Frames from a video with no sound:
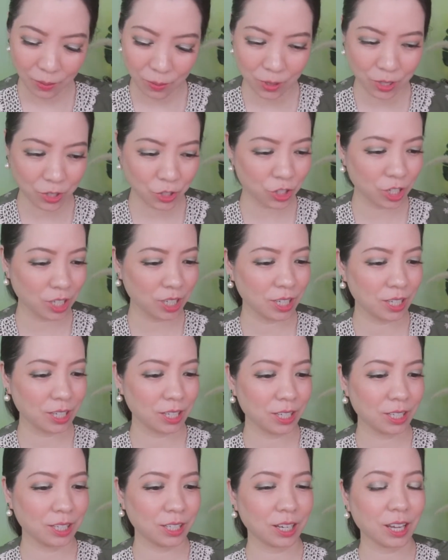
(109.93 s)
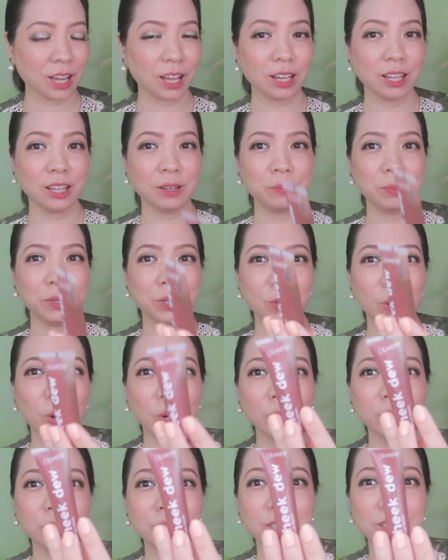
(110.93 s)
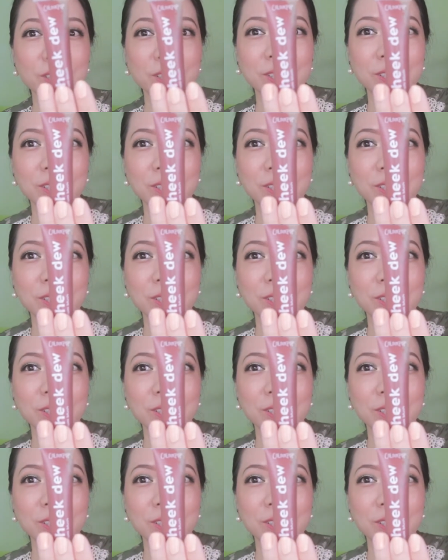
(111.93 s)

which is the color Beyond